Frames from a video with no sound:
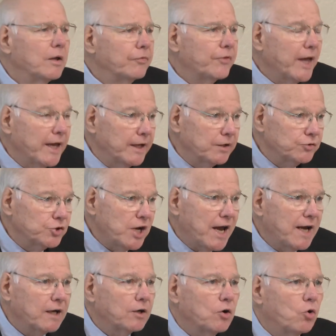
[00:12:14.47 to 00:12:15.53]
thank
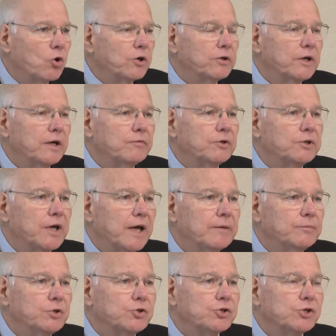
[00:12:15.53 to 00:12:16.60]
Jack Gordon every
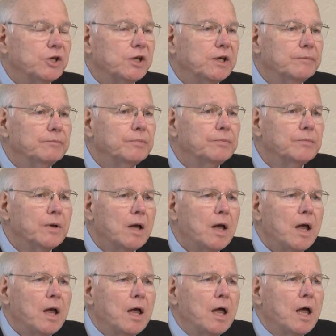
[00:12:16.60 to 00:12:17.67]
time you see him.
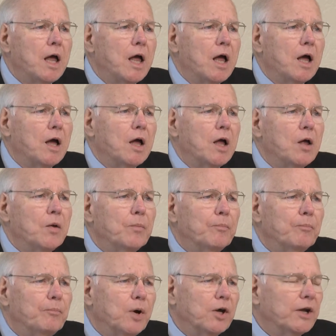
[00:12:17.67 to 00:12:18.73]

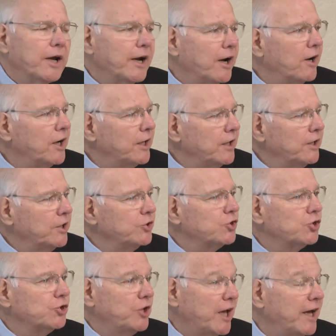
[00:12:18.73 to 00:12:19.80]
But Eric is
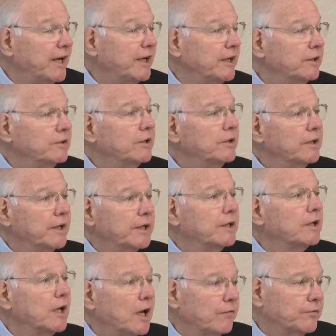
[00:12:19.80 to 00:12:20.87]
staying
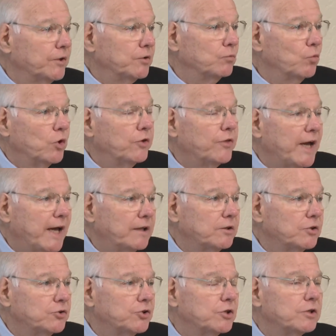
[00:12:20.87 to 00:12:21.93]
in Lufkin with
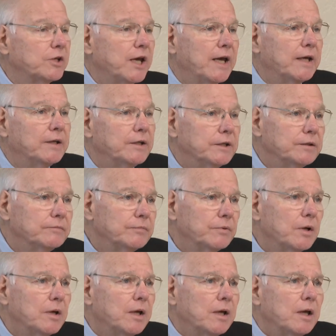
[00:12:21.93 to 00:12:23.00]
Atkinson Candy,
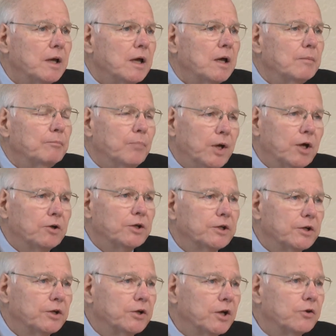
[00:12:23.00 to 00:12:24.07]

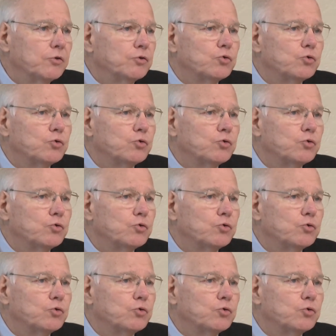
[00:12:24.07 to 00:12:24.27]
building another